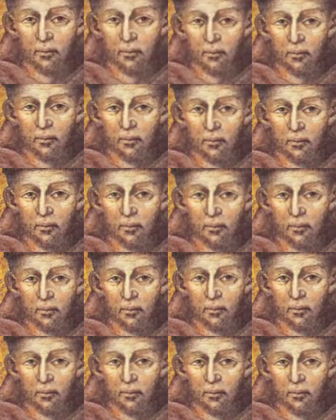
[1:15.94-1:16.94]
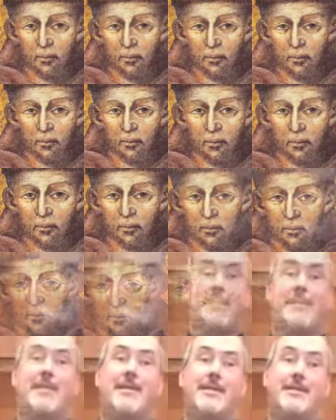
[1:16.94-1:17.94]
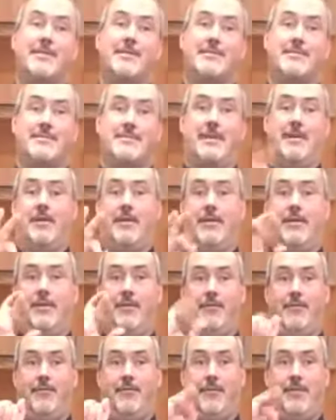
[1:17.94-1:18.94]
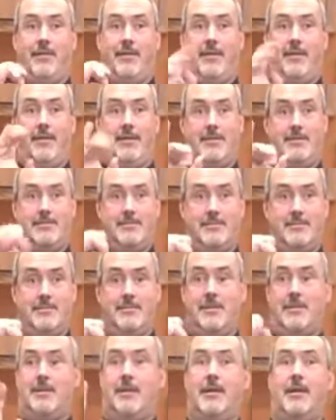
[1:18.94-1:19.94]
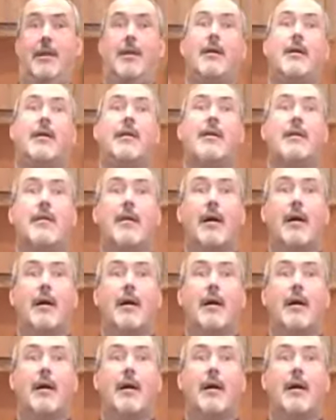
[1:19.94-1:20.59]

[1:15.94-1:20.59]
(no one is talking)